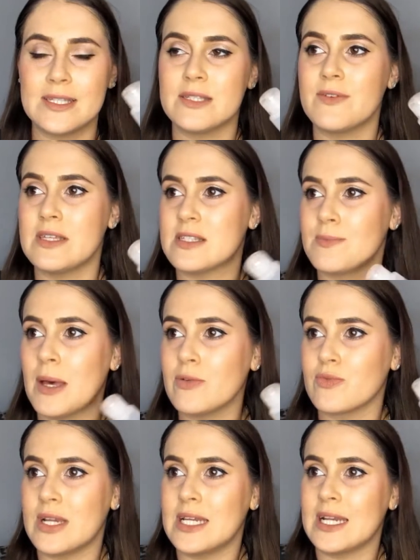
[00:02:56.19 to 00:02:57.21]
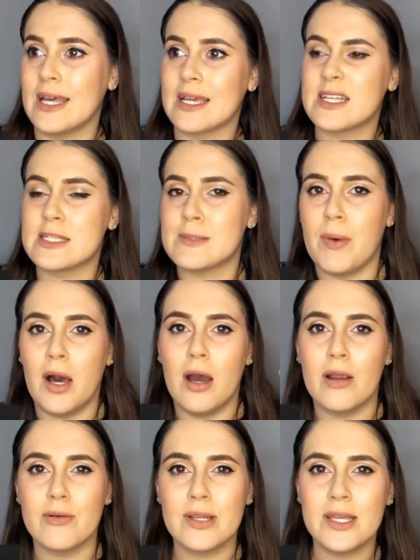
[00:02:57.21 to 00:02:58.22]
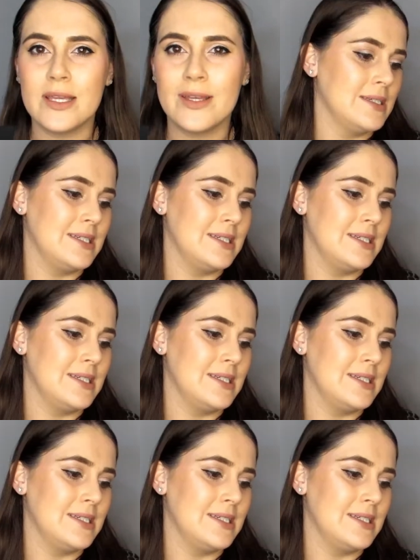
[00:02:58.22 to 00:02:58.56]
It smelled really like spa-y.